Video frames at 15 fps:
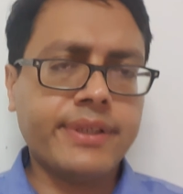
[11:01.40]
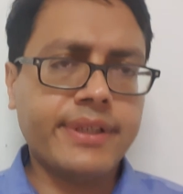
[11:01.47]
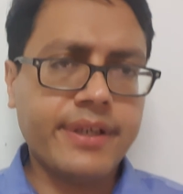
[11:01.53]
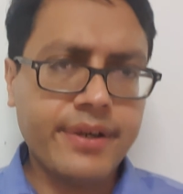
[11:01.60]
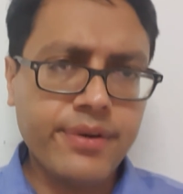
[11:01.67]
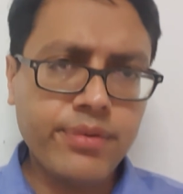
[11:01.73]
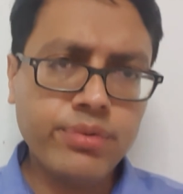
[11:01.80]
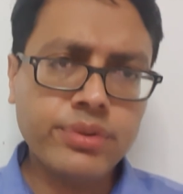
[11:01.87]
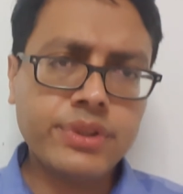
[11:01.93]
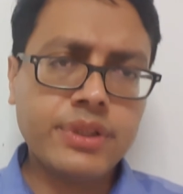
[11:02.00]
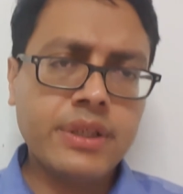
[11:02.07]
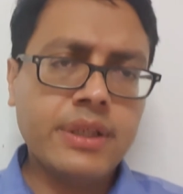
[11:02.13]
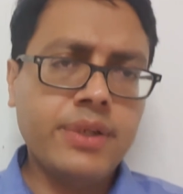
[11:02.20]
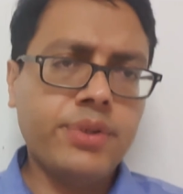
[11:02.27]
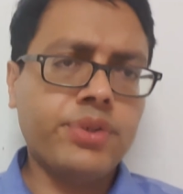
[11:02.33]
they're used.
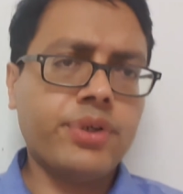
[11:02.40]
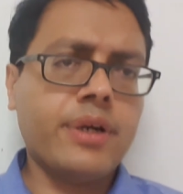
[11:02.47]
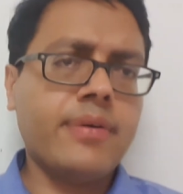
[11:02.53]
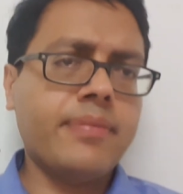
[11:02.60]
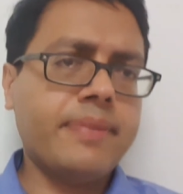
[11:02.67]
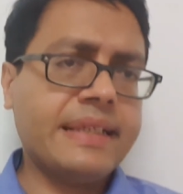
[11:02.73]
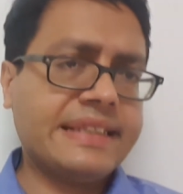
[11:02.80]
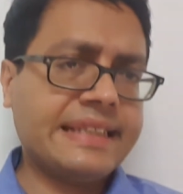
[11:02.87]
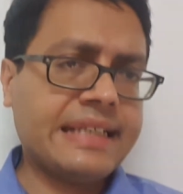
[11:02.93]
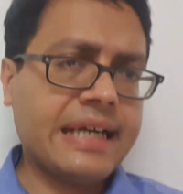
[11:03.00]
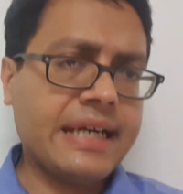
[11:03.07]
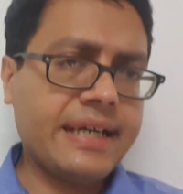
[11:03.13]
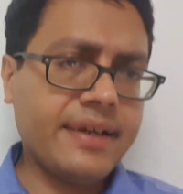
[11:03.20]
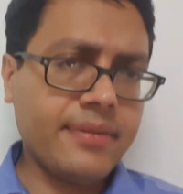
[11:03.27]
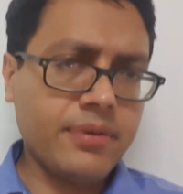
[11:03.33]
You should have a basic
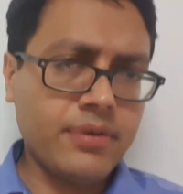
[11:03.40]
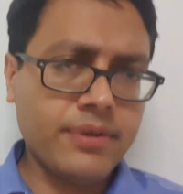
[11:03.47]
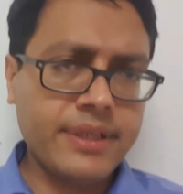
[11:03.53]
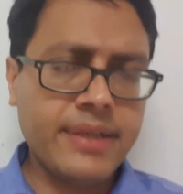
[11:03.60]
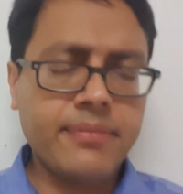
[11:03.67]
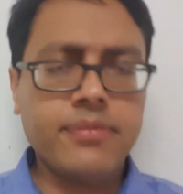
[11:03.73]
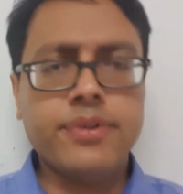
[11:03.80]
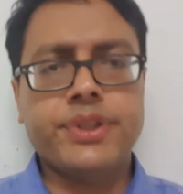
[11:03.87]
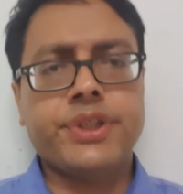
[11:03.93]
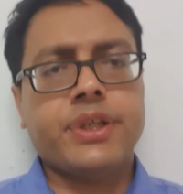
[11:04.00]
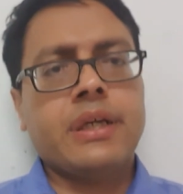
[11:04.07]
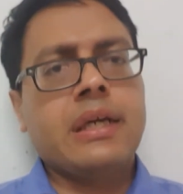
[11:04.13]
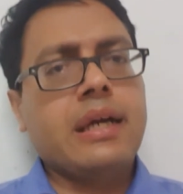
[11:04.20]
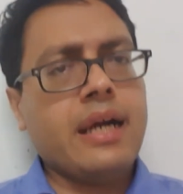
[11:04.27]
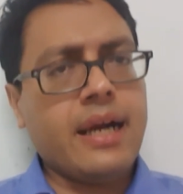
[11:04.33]
idea about them, which
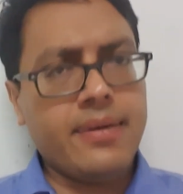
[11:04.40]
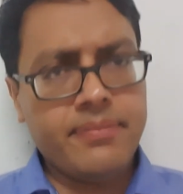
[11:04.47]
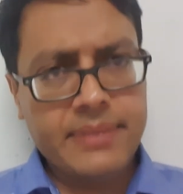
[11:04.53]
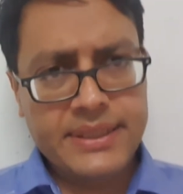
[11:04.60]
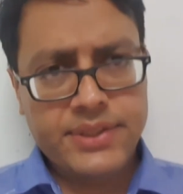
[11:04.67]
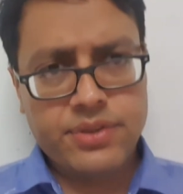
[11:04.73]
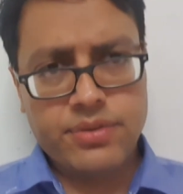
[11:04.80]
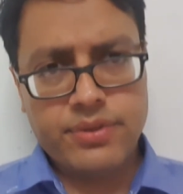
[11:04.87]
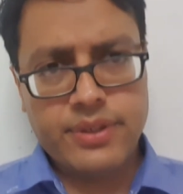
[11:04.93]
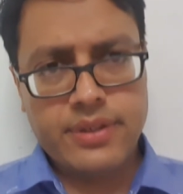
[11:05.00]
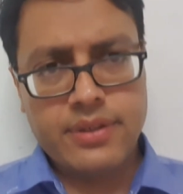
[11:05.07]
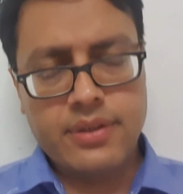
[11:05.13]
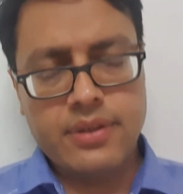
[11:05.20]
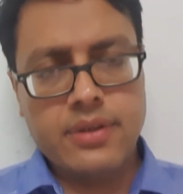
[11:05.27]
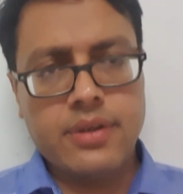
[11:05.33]
I missed
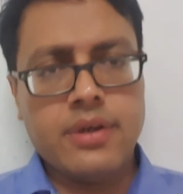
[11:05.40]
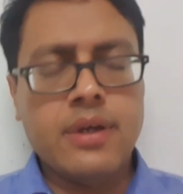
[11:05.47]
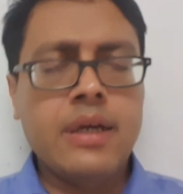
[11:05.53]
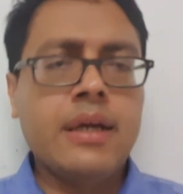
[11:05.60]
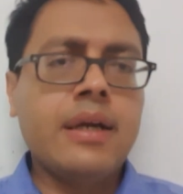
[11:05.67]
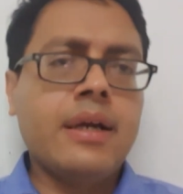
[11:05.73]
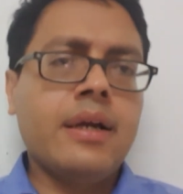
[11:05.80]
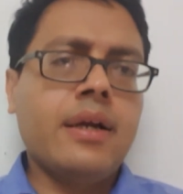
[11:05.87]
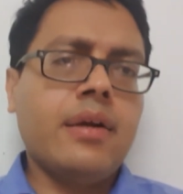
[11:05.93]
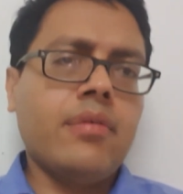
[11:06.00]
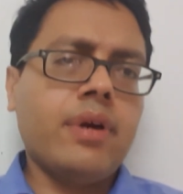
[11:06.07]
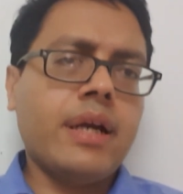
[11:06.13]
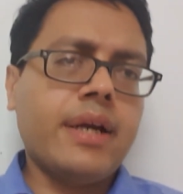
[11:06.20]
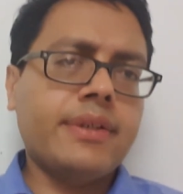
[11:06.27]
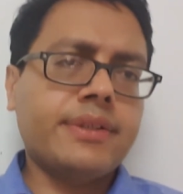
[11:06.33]

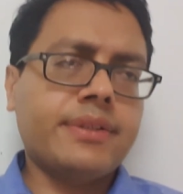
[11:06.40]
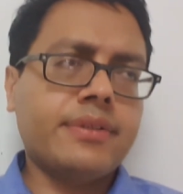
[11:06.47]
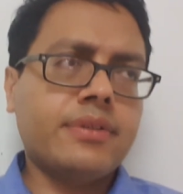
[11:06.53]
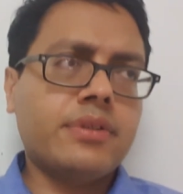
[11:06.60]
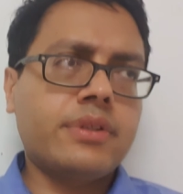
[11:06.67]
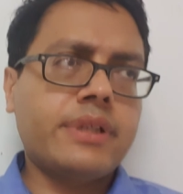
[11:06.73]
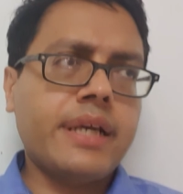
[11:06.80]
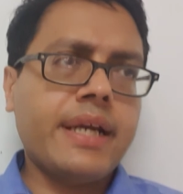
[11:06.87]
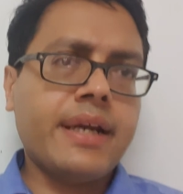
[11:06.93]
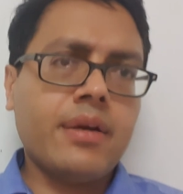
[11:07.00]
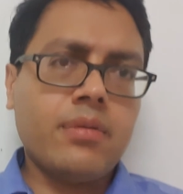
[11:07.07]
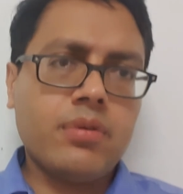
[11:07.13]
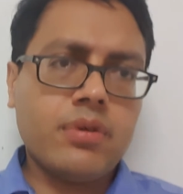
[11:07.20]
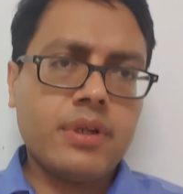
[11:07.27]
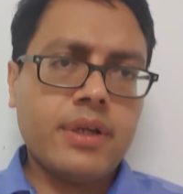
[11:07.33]
while well telling
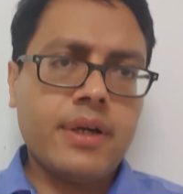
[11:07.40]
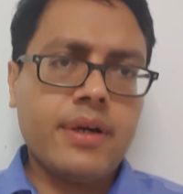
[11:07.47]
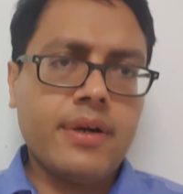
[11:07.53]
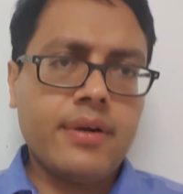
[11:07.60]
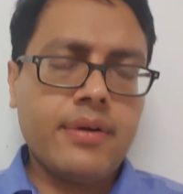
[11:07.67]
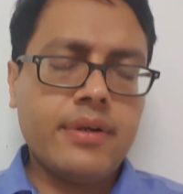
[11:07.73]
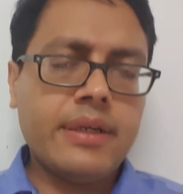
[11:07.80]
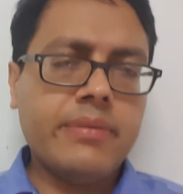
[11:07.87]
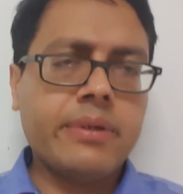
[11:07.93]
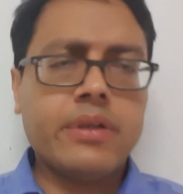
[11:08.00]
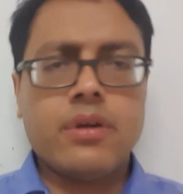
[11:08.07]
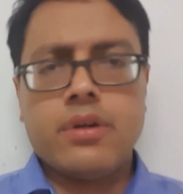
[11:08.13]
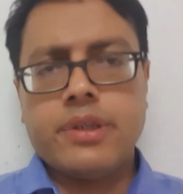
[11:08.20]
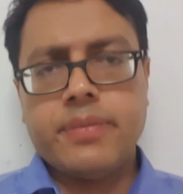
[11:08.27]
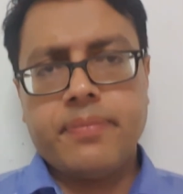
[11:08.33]
about the
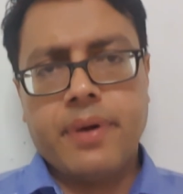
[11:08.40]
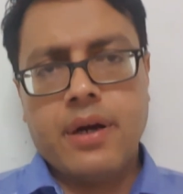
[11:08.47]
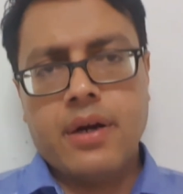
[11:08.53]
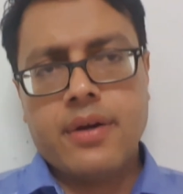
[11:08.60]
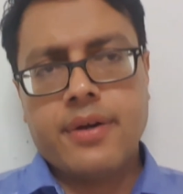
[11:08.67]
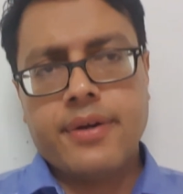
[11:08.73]
hematology part